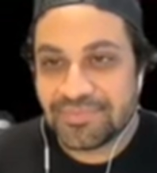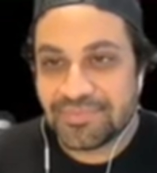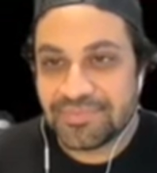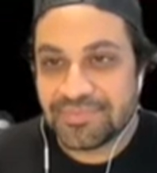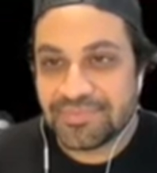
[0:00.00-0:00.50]

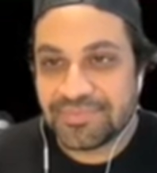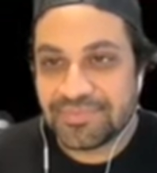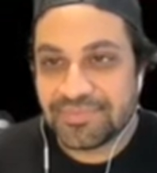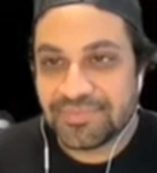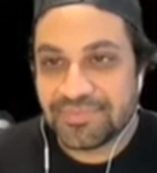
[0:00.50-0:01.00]

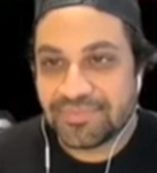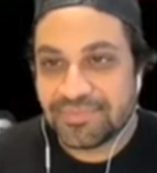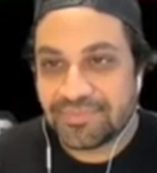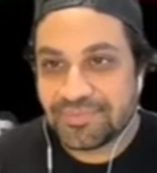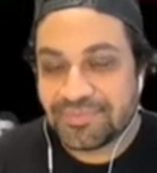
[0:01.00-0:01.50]

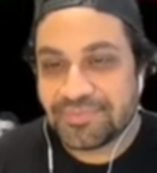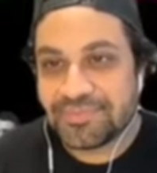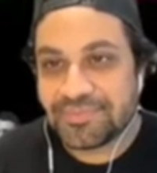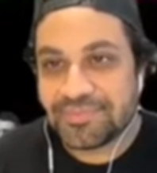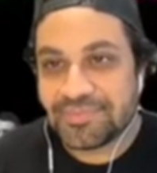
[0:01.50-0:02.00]

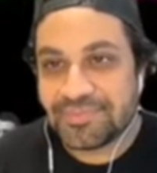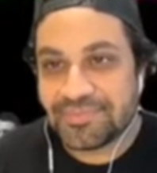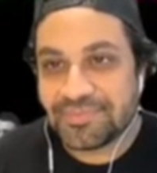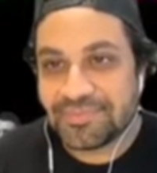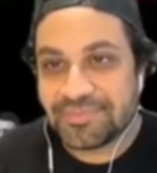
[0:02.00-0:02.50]

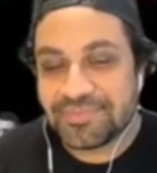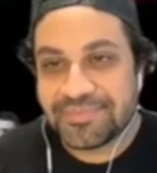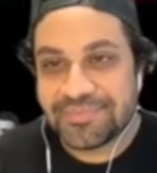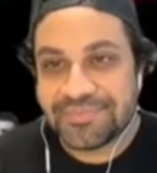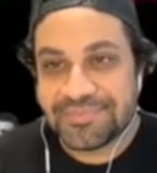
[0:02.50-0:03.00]

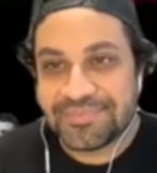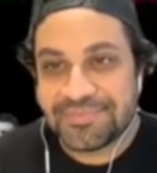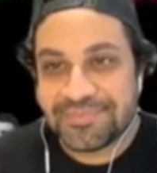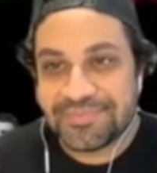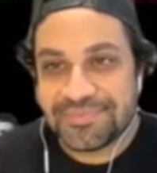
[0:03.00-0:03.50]

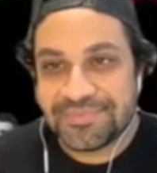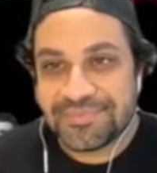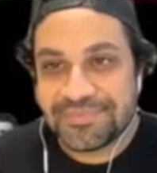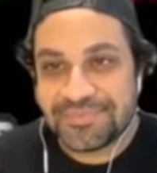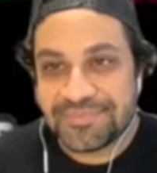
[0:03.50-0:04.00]

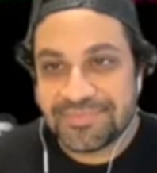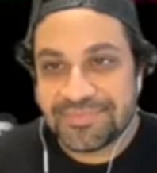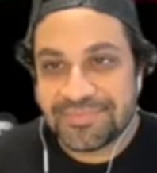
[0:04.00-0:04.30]
[no speech]